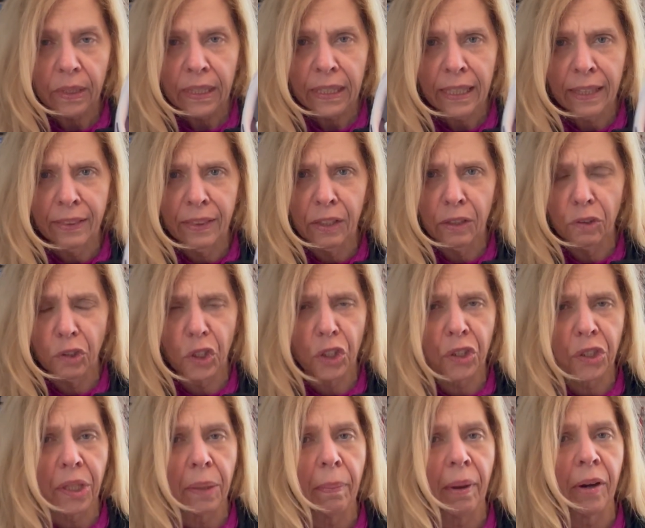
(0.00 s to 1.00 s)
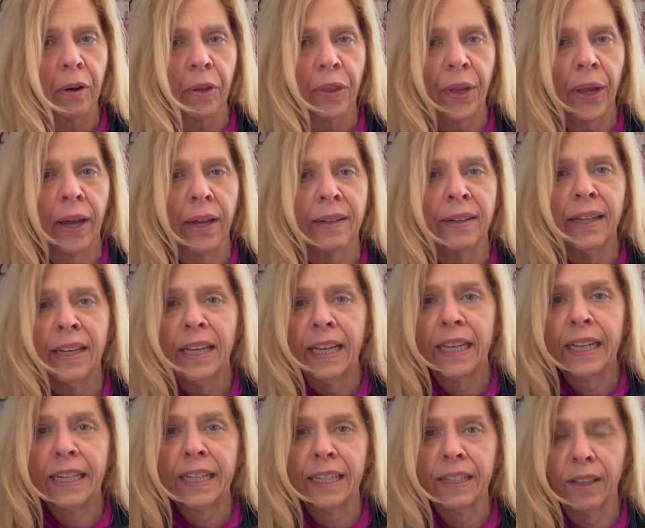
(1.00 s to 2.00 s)
New Jersey Marathon,
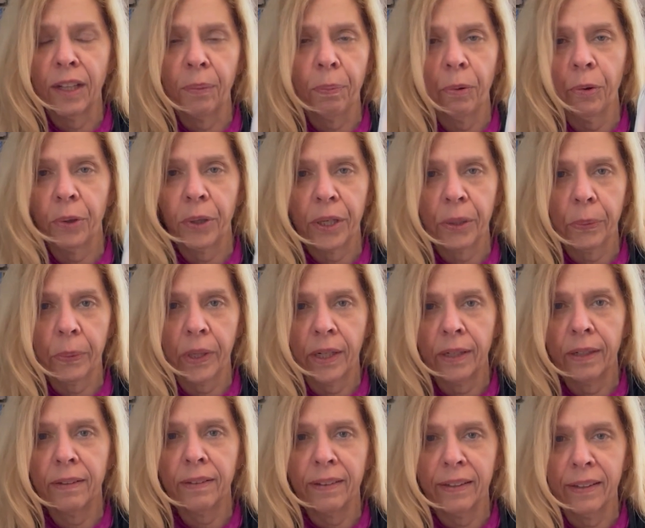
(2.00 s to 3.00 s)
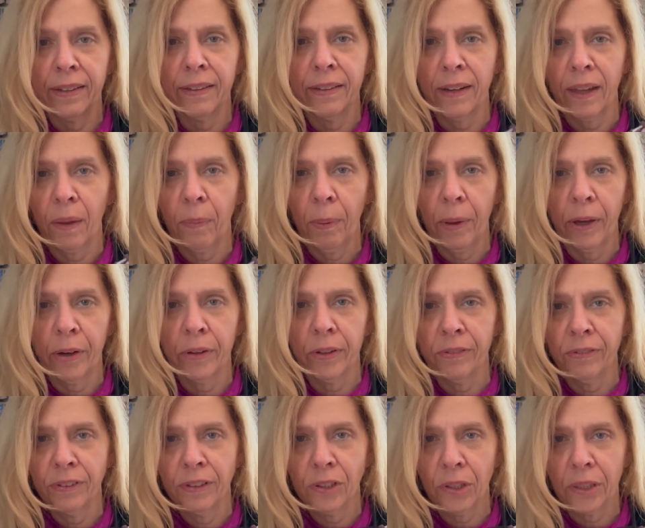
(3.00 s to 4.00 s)
in the pouring rain in a pair of
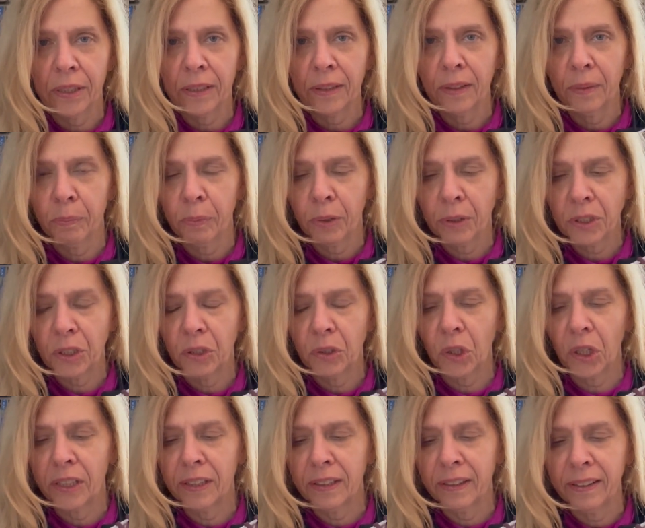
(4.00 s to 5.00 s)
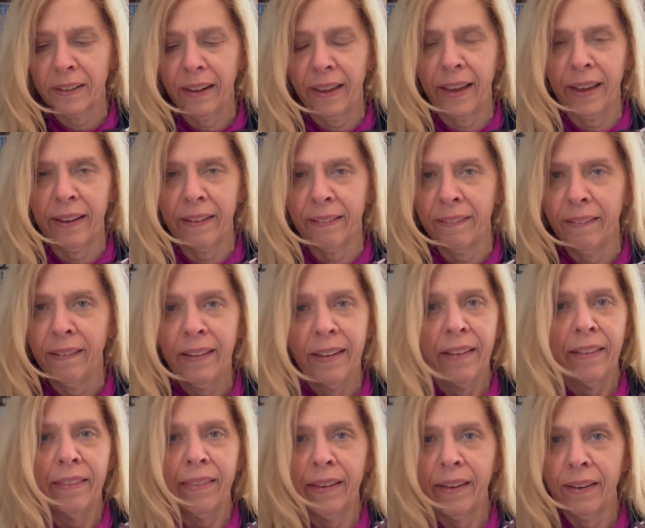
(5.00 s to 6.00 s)
Brooks Adrenaline, and
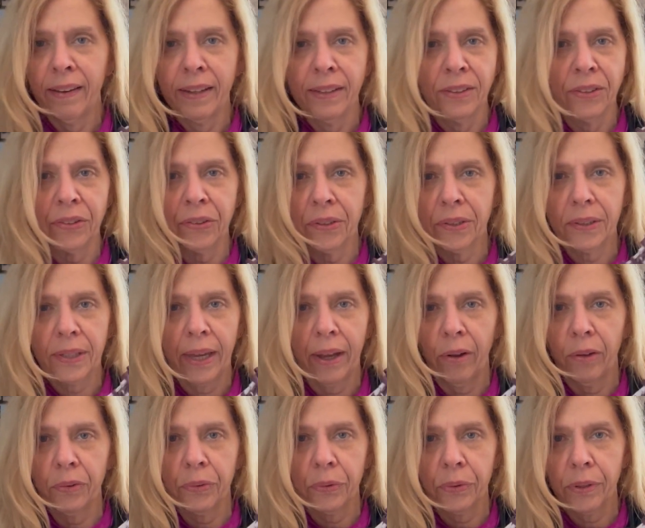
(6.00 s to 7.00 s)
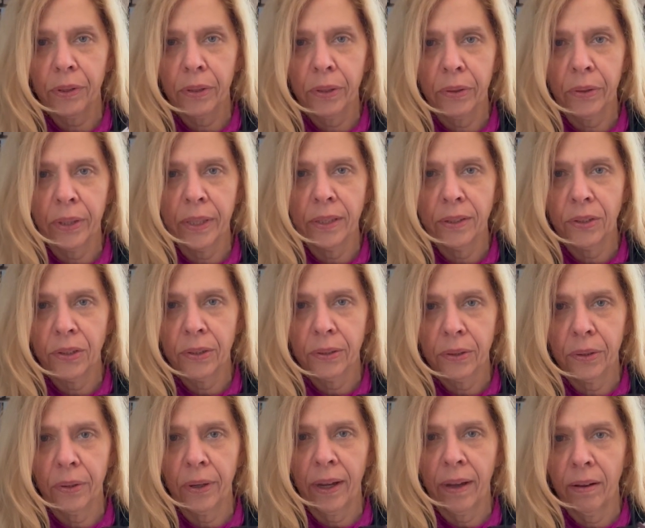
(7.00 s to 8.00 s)
they just held really great to the
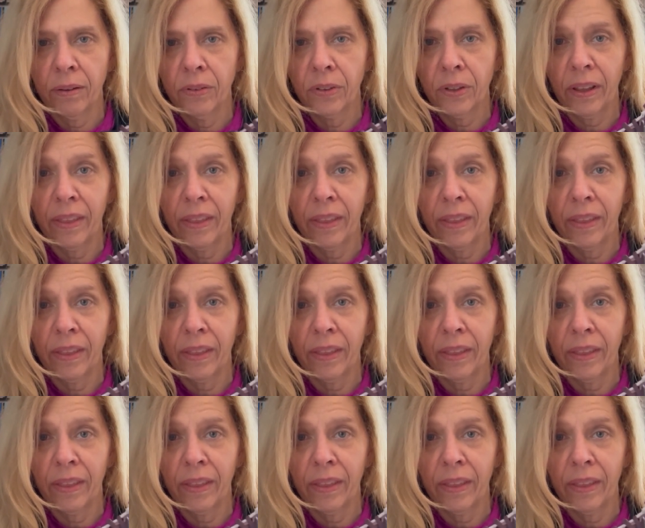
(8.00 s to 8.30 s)
ground.